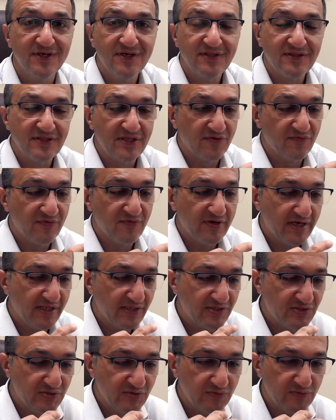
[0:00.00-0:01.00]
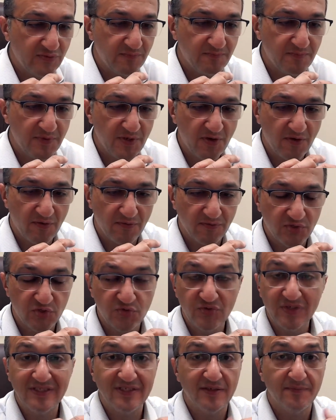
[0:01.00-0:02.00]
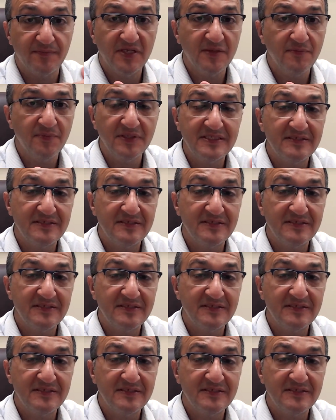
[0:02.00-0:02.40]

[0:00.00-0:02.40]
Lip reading: They're ready to, treat their people